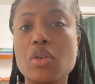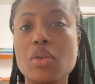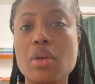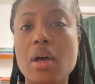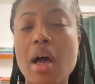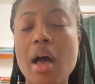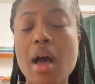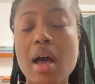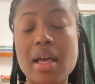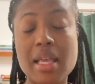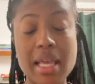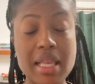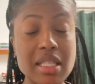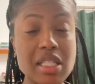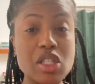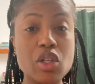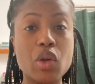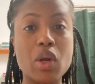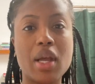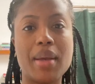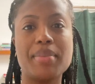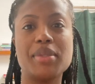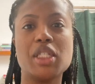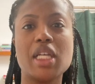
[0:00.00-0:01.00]
uh,
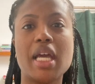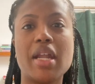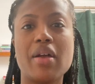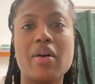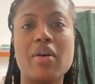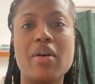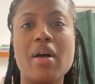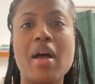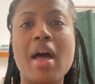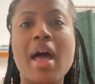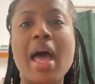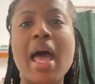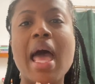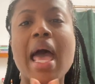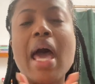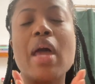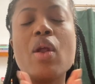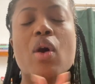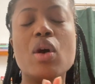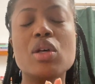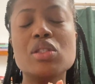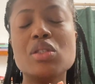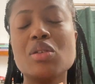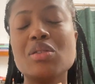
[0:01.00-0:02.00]
Instagram channel. And
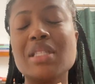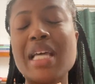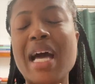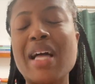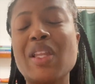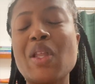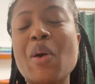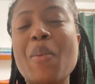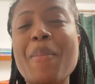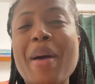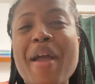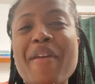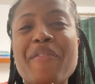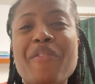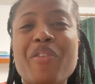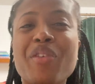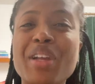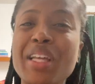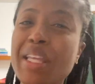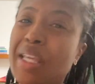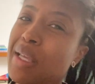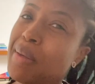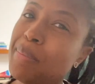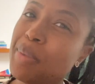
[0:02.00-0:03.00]
also download my
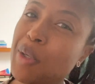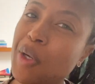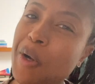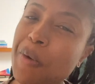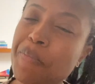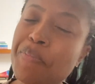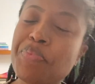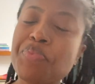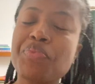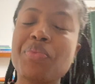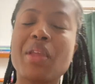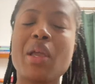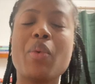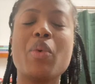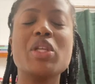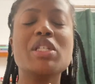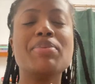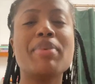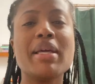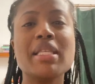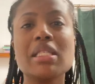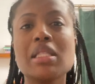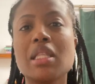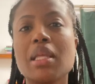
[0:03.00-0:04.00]
free ebook, which
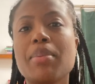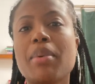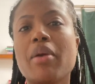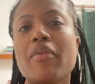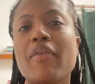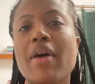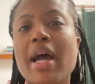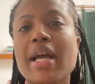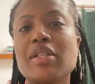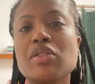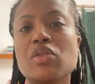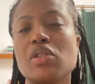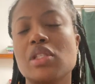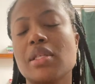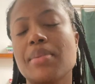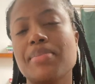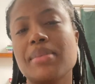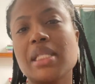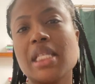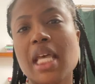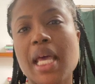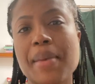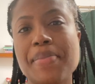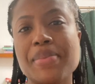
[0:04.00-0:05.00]
basically provides you some
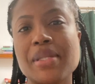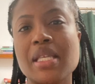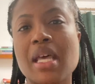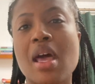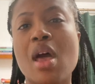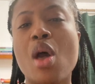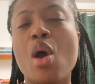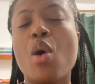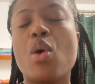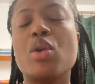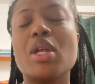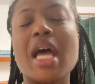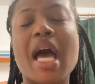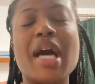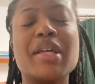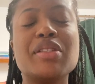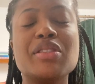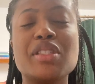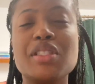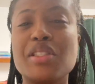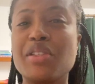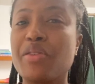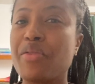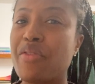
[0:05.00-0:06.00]
tips on how
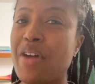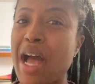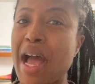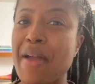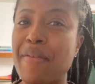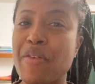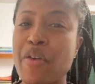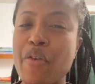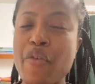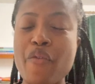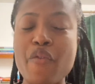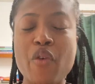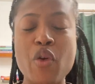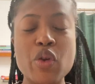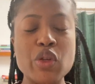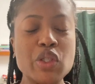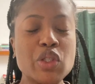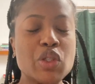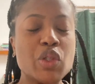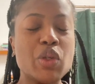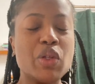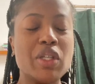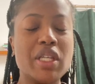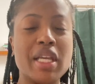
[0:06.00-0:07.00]
to survive your
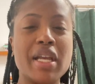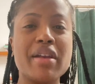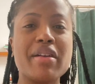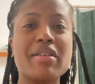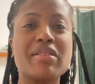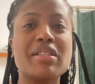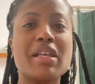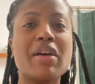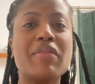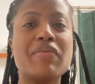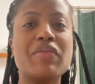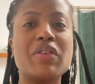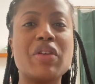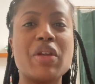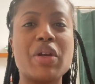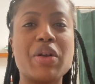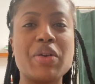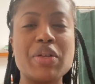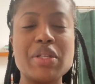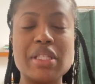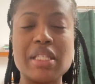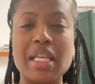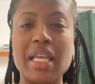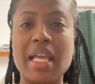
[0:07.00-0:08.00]
first two years of
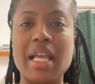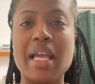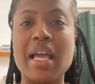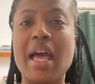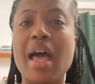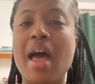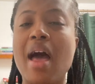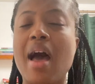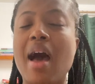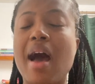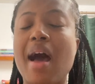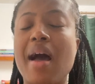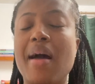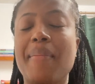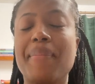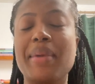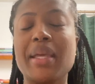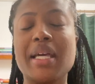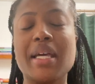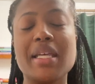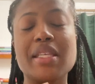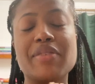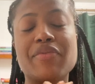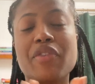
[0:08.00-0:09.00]
nursing. Um,
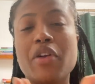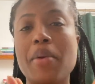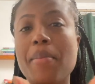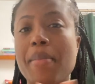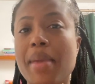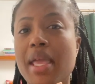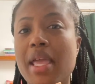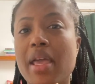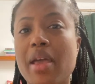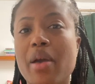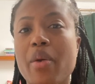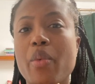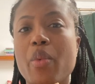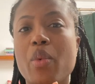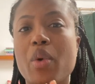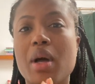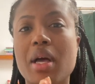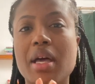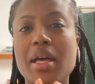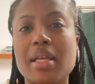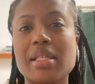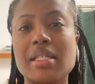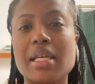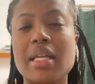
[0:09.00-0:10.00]
because for me, it
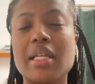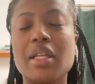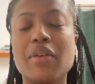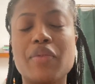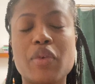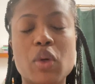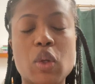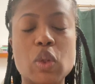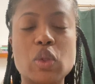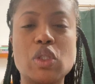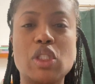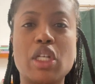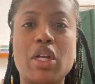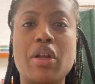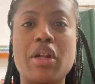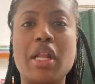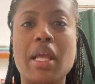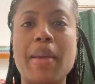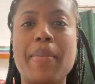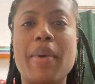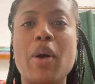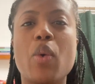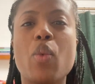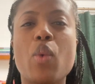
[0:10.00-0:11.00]
was a difficult
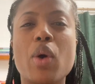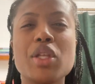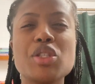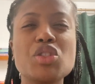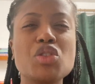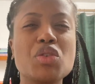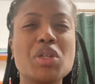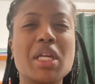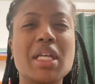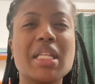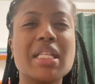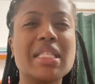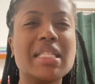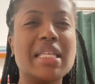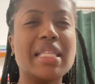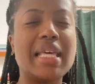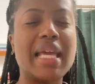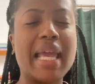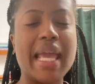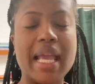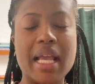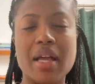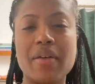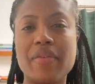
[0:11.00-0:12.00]
journey. But once you get into the
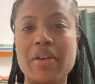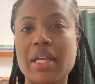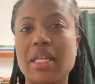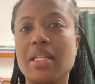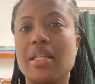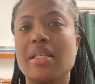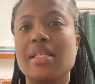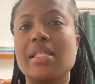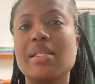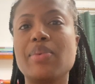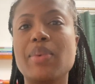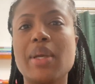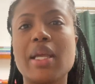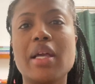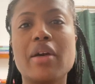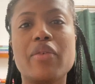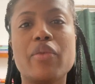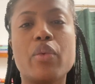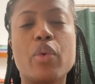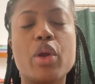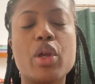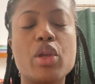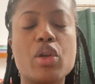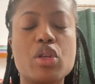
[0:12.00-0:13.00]
hang of it and the swing of
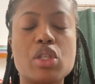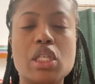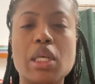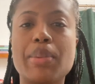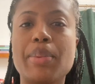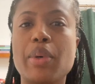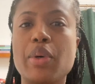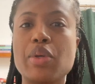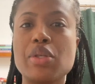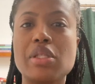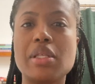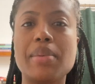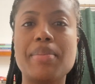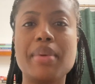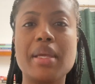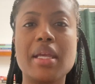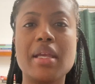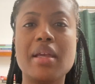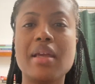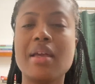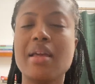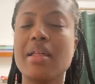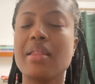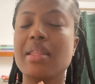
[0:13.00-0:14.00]
where you're supposed to
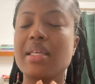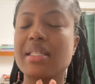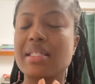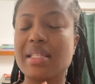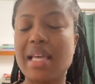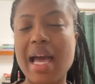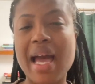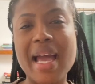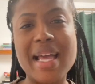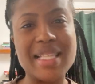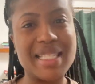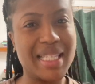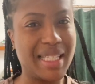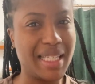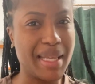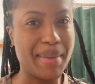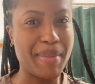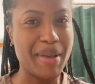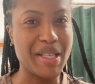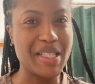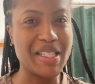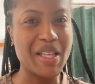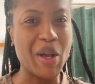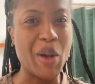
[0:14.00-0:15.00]
be, the sky is the
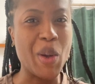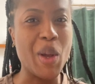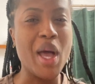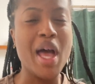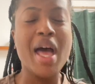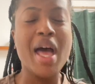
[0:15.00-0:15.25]
limit. So